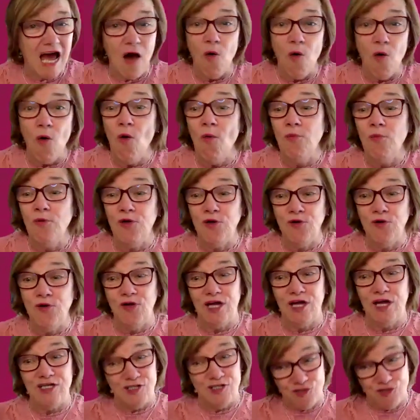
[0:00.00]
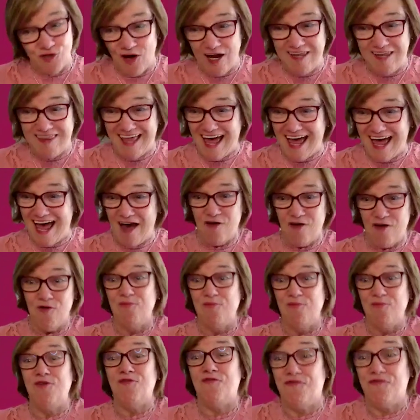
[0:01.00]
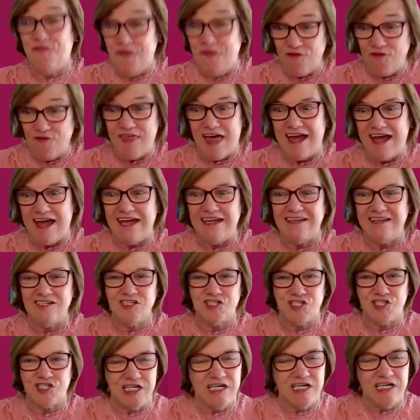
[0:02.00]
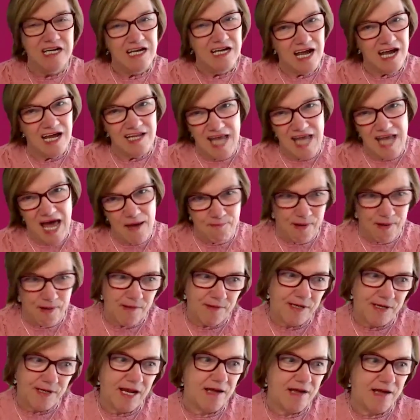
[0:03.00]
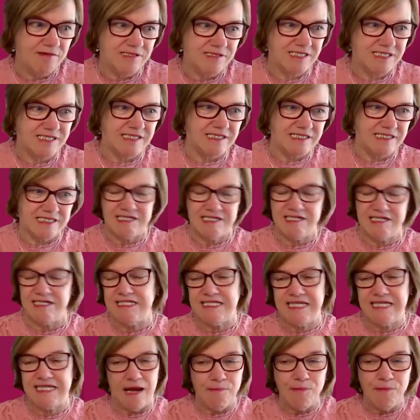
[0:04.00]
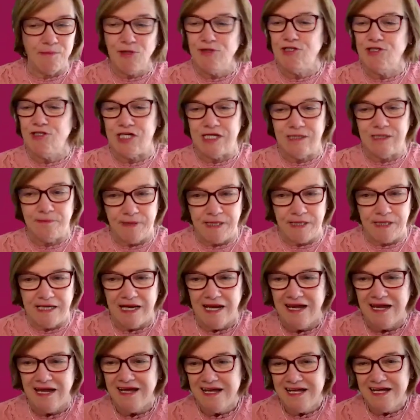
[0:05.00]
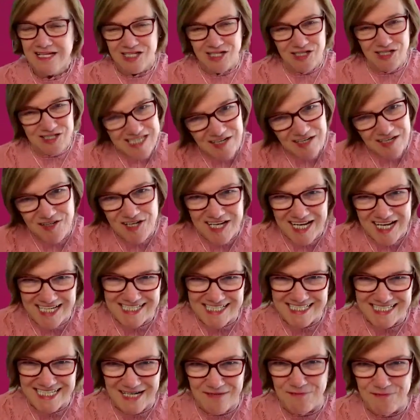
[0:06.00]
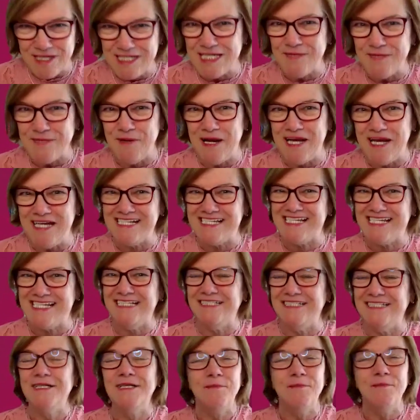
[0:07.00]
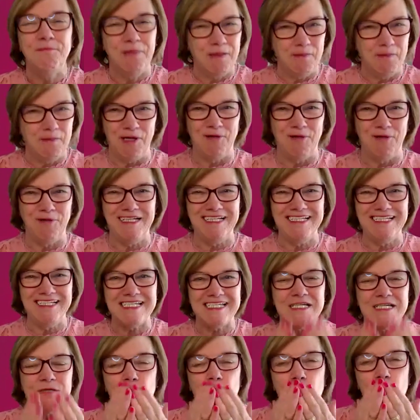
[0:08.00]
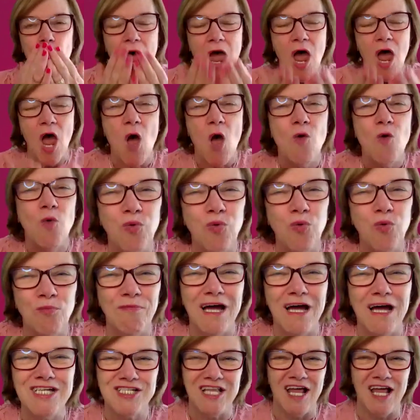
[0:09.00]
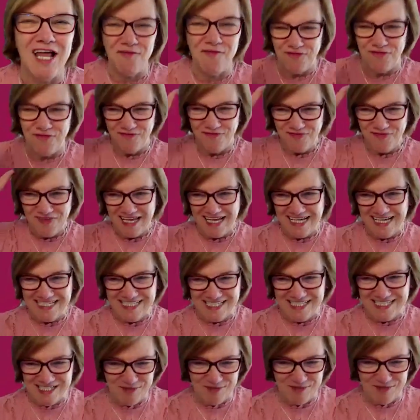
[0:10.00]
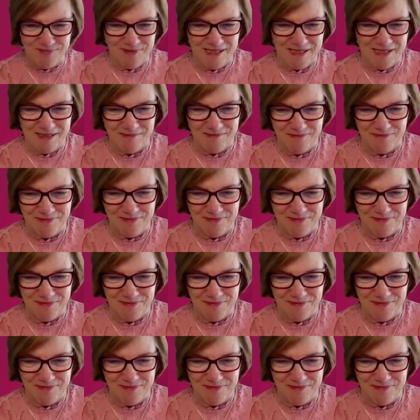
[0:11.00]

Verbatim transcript: I hope you enjoyed that. I hope you felt that energy and that powerhouse that is Christy Amalu JP. So until the next time, this is Brenda saying, be brilliant. Much love. And Thank